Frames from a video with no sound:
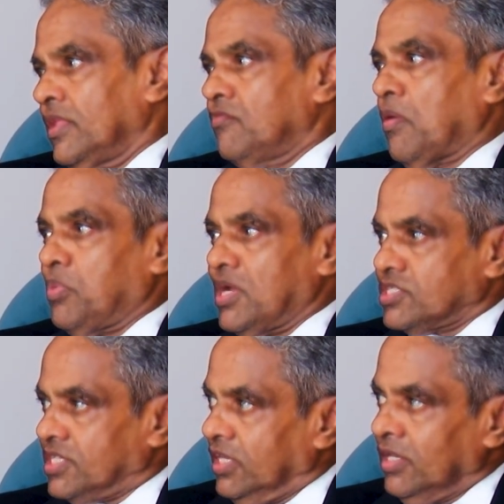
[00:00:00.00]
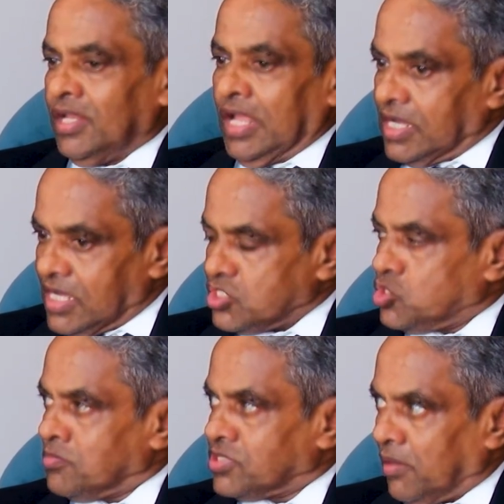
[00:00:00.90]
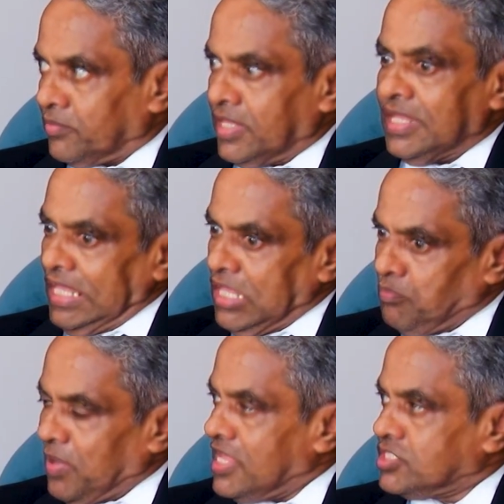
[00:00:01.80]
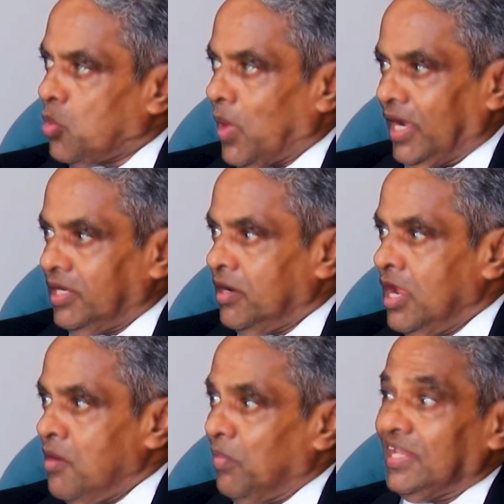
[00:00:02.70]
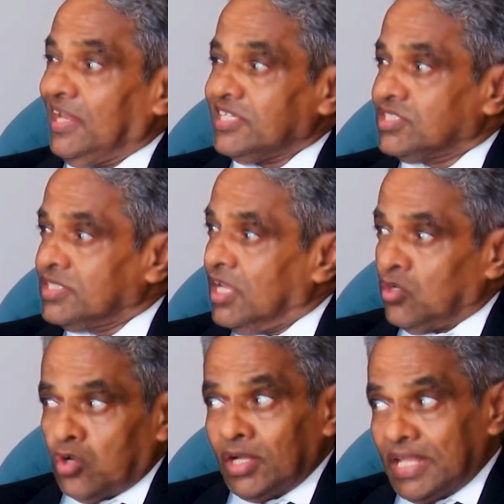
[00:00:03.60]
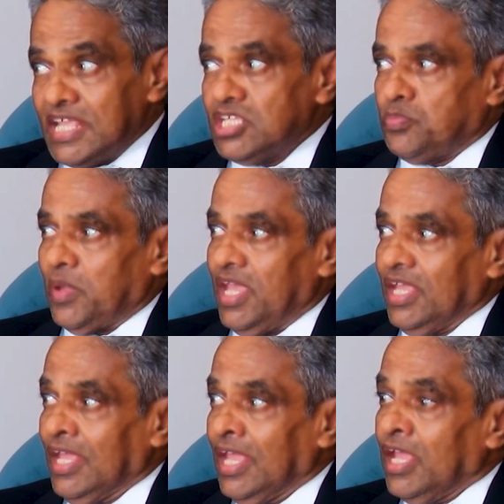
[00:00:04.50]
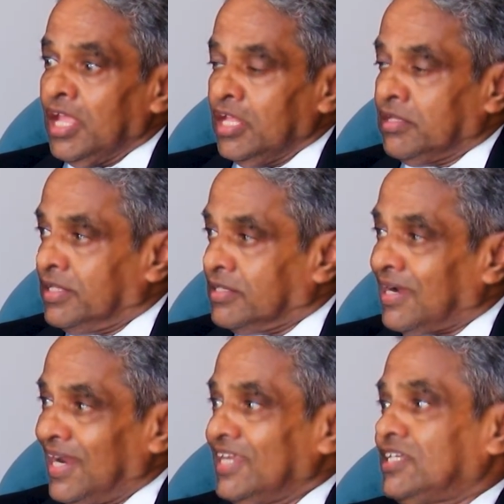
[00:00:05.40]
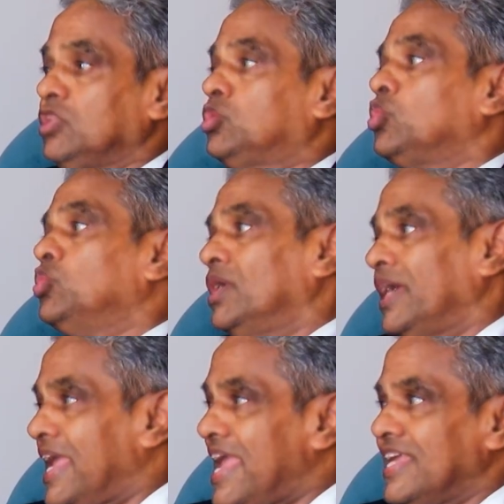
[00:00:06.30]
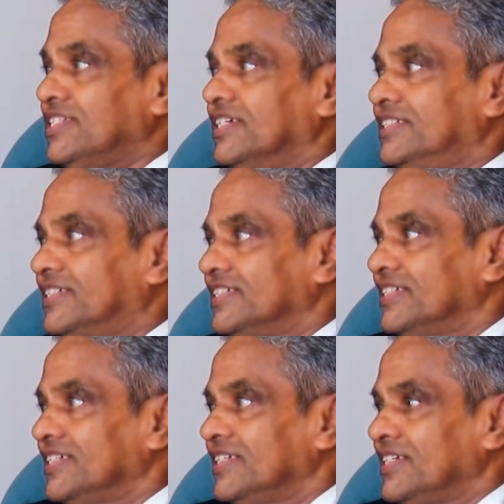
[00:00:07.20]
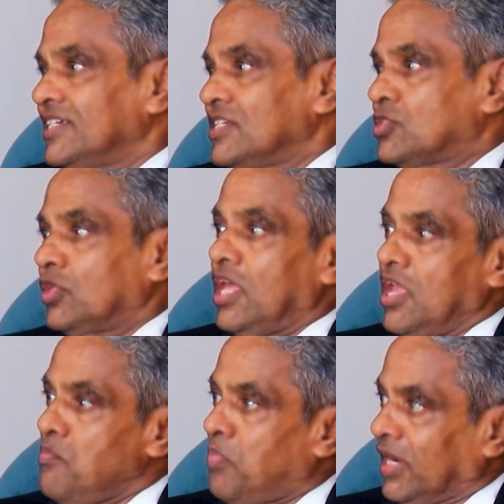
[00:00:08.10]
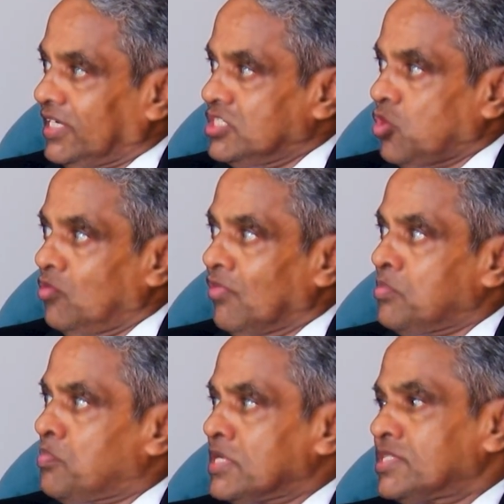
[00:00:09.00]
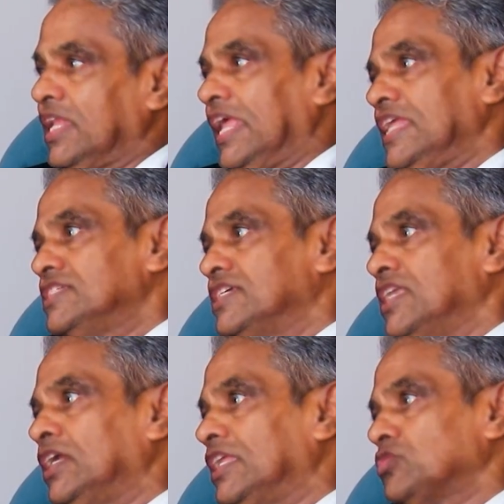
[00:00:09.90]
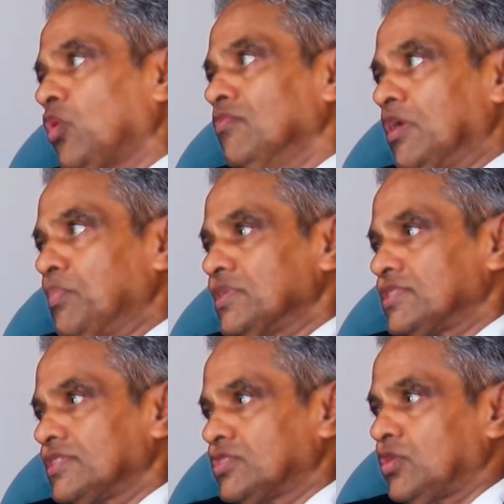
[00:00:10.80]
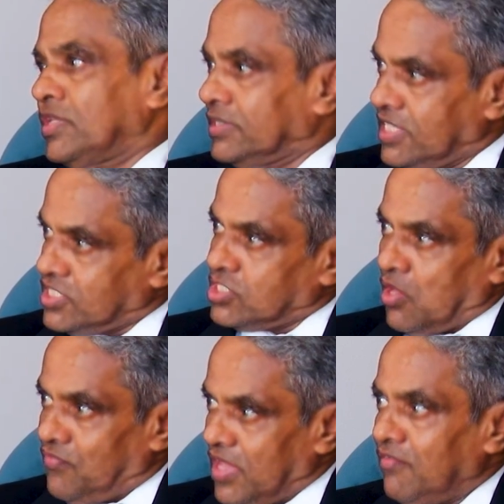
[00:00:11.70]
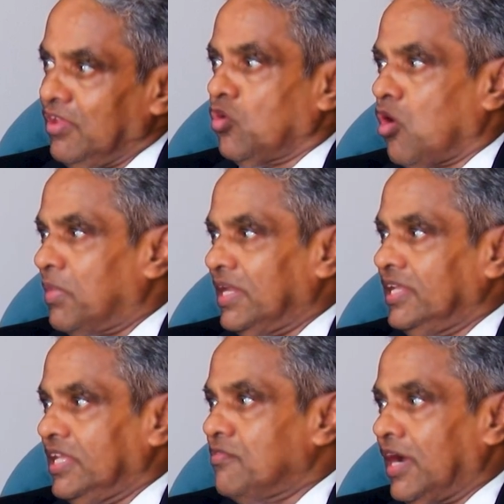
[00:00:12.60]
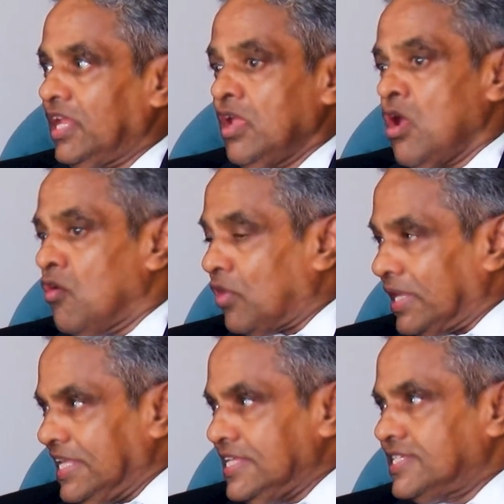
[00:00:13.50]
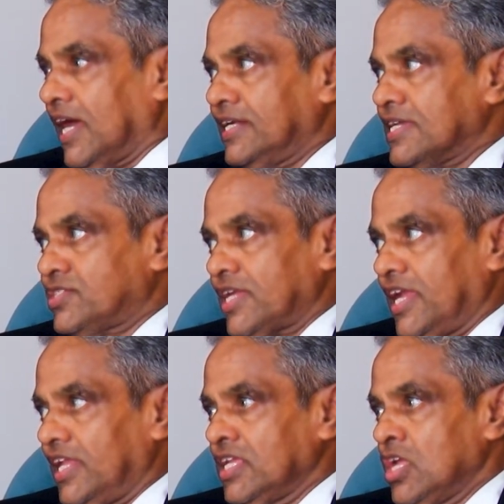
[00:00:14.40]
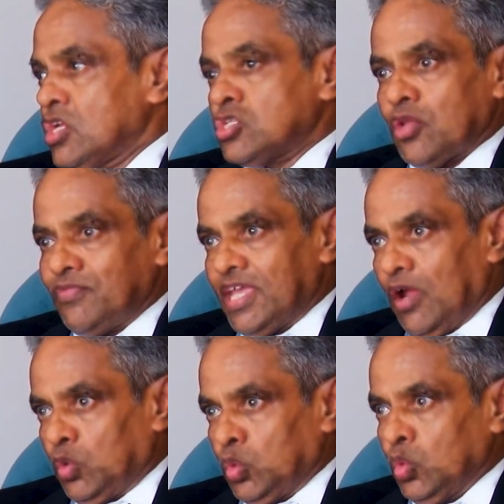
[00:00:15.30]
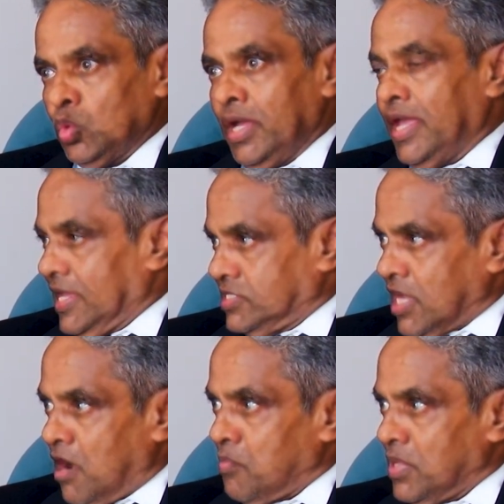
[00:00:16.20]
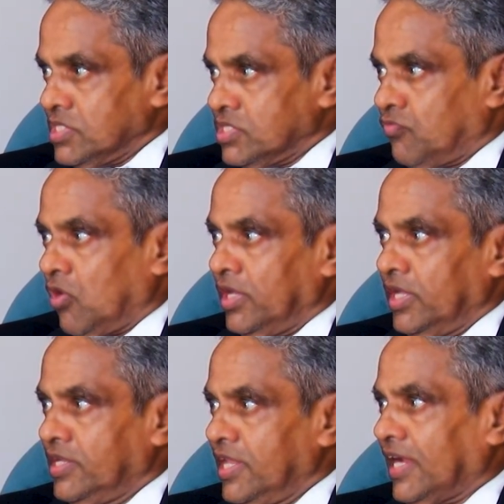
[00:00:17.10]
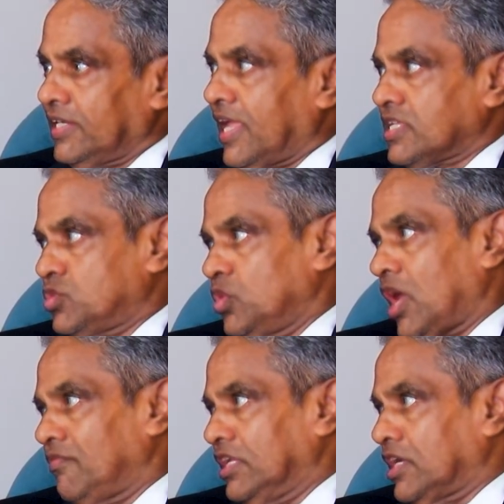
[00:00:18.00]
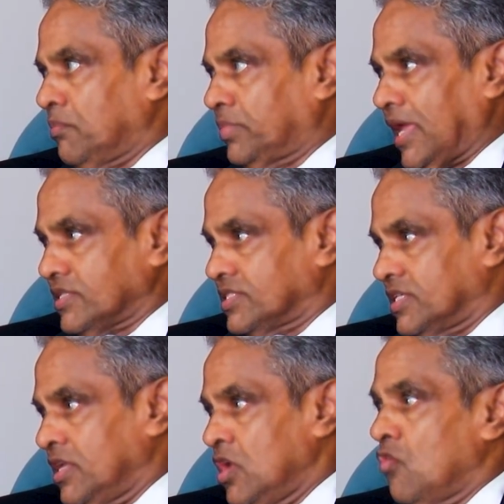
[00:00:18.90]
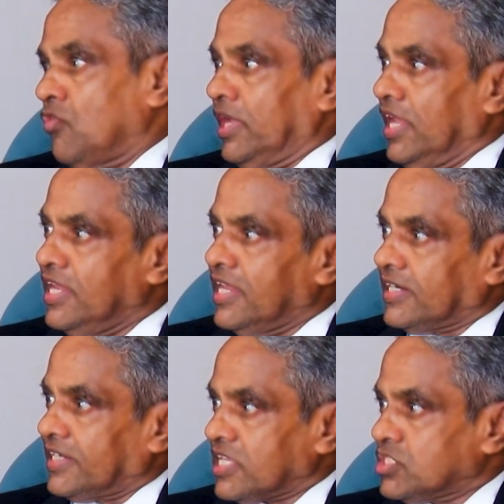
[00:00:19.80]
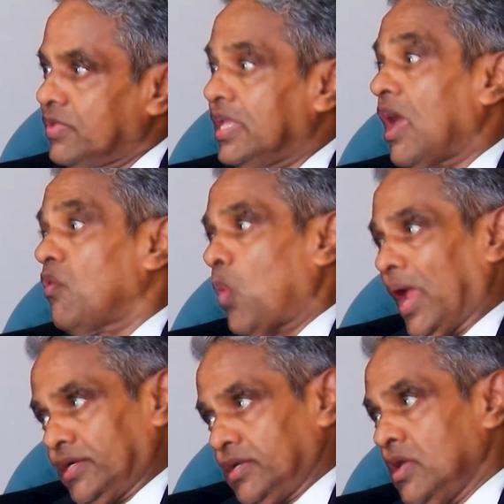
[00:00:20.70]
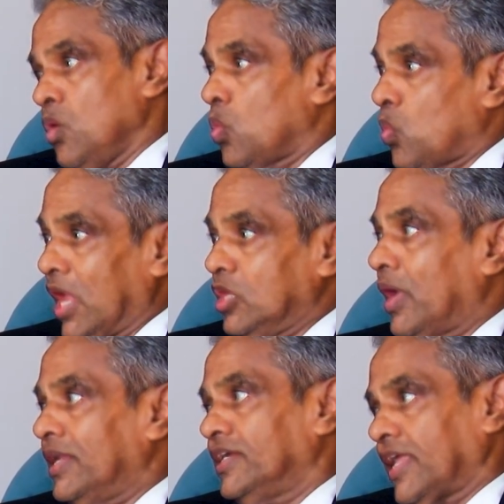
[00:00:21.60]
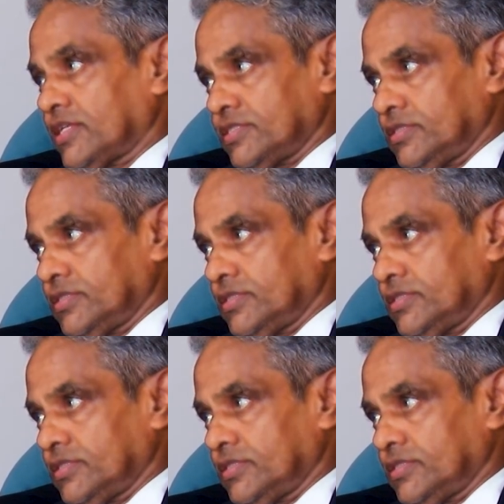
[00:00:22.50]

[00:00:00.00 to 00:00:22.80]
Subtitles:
If a person consumes something, he pays the VAT, but it is not he is paying, it collected through an agent. So the impact is on one person, incident is on one person. So this is the way we normally divide for easy understanding. So we have two examples. For direct tax, we have income tax. For indirect tax, we have VAT, value added tax.